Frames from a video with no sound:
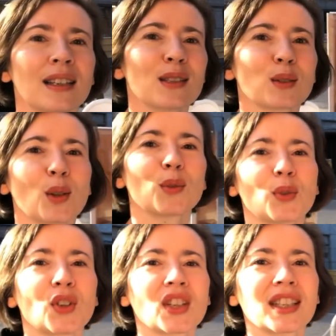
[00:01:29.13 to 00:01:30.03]
So don't
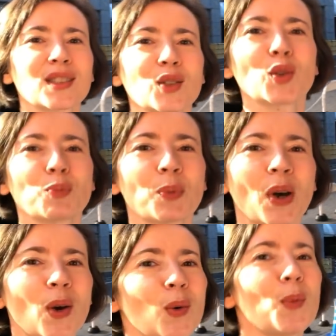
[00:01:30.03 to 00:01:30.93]
forget to
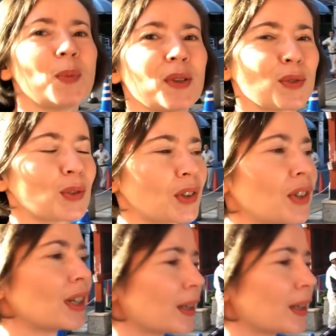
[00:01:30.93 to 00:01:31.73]
bow before